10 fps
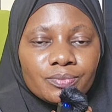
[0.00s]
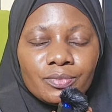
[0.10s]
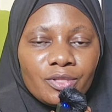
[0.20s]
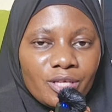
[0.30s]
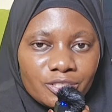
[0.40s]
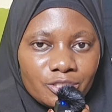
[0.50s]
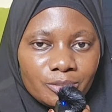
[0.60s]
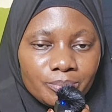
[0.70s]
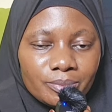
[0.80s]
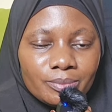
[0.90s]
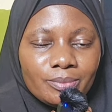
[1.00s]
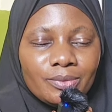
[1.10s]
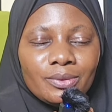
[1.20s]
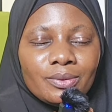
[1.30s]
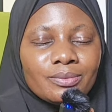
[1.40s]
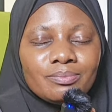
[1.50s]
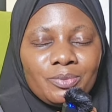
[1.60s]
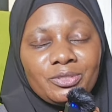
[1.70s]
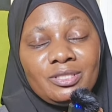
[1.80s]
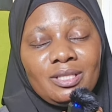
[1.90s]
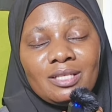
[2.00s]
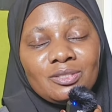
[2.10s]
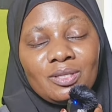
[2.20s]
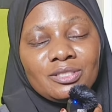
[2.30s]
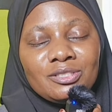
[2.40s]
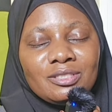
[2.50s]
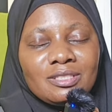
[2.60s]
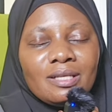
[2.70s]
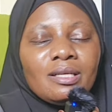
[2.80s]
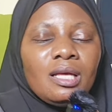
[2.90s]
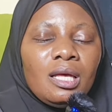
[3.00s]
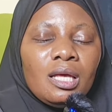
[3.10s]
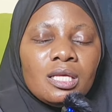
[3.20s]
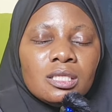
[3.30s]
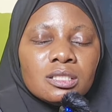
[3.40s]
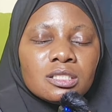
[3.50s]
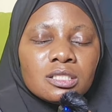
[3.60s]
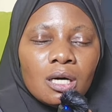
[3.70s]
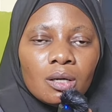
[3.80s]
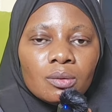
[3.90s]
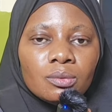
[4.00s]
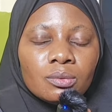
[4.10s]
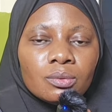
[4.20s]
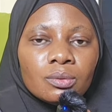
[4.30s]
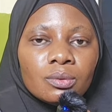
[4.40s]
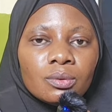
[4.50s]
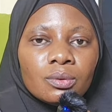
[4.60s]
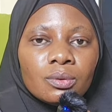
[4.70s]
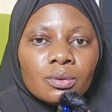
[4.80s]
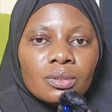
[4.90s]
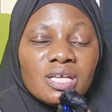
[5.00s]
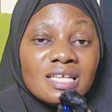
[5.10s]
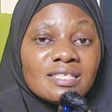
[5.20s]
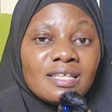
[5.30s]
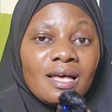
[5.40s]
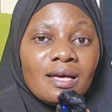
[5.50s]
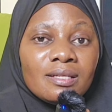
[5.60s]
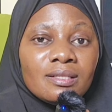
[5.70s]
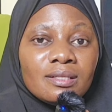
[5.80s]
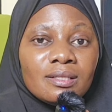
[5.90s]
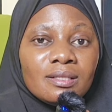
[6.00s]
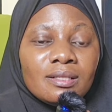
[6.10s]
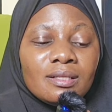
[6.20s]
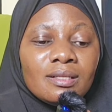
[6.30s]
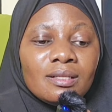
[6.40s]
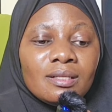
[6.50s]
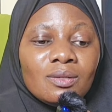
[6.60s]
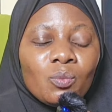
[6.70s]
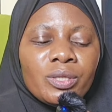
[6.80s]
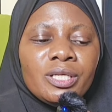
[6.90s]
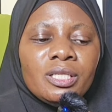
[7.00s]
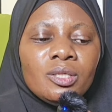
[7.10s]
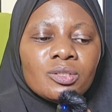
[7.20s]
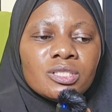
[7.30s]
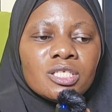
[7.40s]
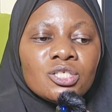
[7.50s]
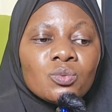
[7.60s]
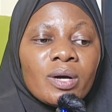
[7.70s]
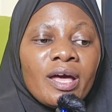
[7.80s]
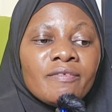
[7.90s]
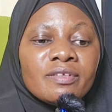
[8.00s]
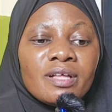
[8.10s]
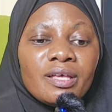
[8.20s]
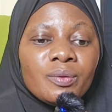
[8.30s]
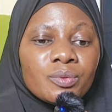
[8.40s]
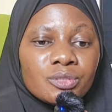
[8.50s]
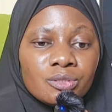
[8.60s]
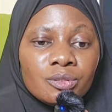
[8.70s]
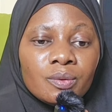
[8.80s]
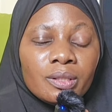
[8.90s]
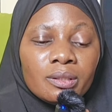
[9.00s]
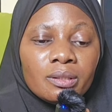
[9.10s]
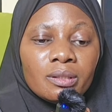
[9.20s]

Their sheep, you know, per se, that's what I should say. So he said, when he looked into whatever that he was doing,